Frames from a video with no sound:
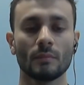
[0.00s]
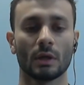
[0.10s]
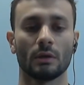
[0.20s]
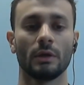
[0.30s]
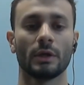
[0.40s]

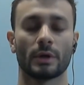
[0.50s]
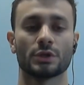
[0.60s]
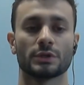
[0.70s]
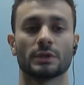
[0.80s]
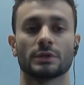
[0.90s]
Link
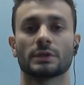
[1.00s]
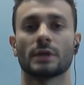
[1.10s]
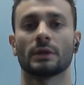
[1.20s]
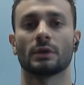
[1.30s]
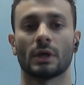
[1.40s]
register is a
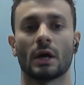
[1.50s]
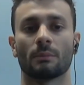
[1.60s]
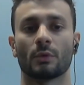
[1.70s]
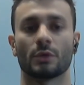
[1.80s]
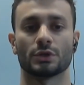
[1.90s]
standard ARM
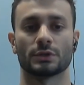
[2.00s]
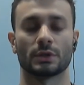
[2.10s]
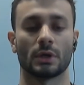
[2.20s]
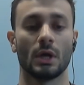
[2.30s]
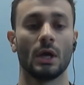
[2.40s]
register,
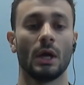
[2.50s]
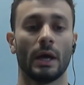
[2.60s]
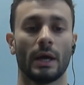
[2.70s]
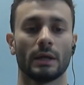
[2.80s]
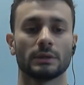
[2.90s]

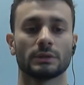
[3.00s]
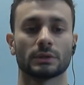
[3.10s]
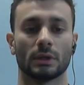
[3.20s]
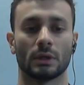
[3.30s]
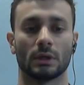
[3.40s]
and
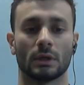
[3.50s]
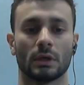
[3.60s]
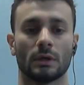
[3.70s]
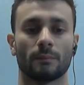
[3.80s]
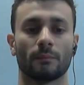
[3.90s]

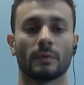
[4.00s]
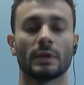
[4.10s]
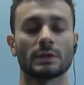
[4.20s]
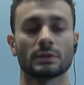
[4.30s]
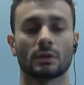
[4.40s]

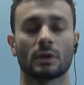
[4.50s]
thus